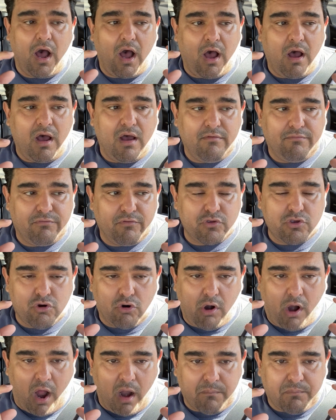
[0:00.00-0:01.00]
of
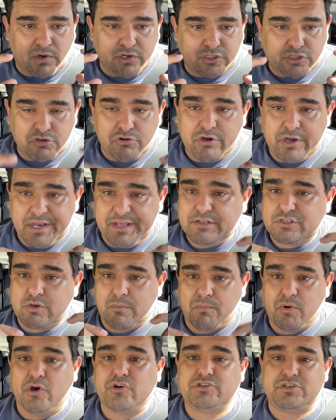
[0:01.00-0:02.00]
your opportunity
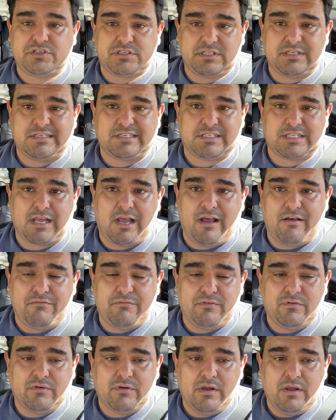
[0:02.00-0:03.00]
to purchase this
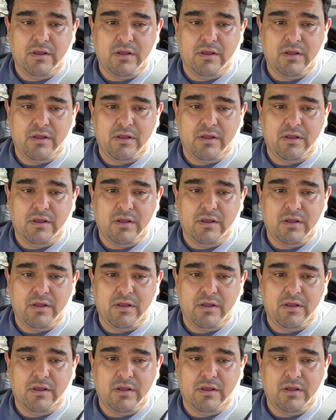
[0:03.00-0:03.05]
stuff.